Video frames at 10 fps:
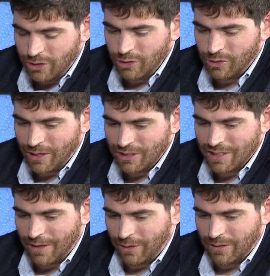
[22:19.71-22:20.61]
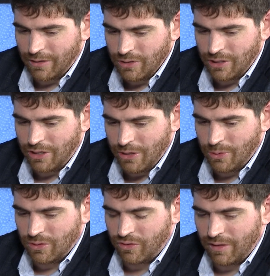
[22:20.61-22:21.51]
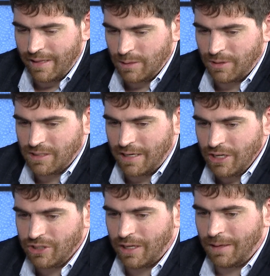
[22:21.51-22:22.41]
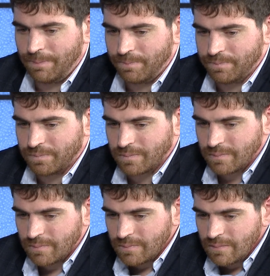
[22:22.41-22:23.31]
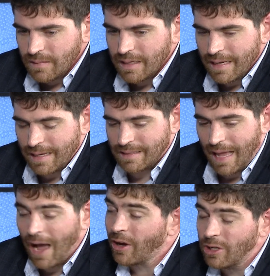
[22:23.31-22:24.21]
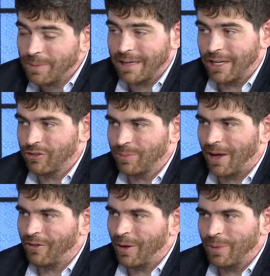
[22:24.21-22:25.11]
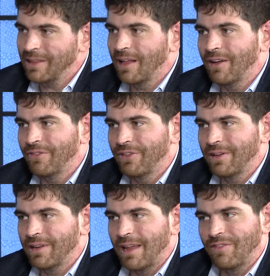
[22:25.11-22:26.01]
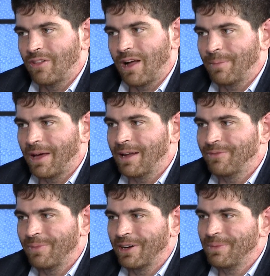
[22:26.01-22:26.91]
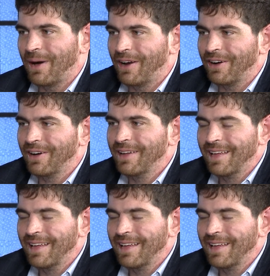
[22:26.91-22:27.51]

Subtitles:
two strategies I usually use for this presentation is how can you be an in-group moderate? We love Neville Longbottom from Harry Potter.